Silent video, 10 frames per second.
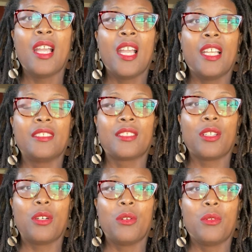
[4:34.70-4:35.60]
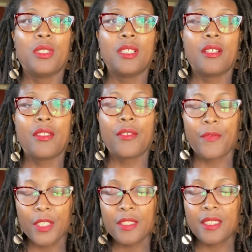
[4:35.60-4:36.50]
And so the
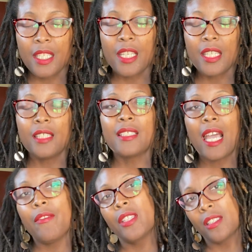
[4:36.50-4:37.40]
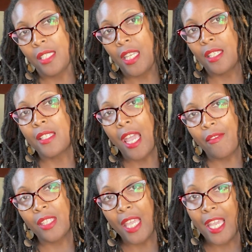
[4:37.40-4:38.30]
first thing is having the land,
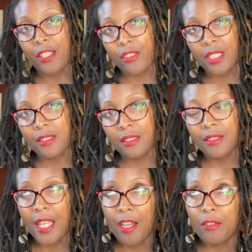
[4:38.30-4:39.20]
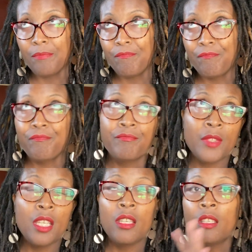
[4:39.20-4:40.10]
having the address. Now,
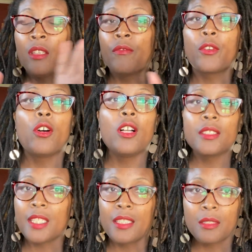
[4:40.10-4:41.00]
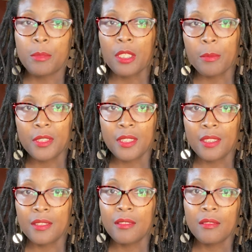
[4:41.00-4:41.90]
for all intents and
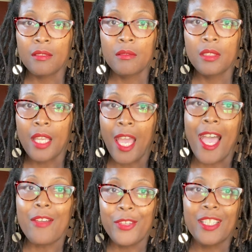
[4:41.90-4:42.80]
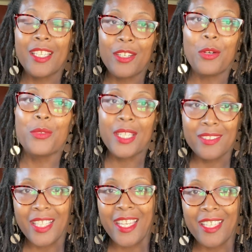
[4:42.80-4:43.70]
purposes, having and owning
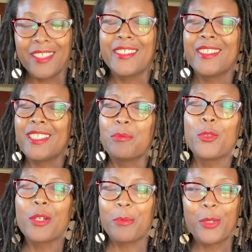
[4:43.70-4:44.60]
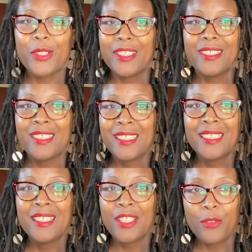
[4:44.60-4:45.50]
land is more important
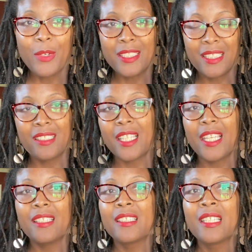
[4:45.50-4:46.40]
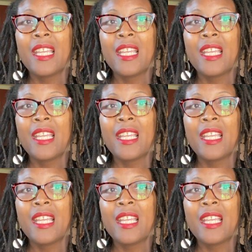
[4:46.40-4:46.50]
than renting land.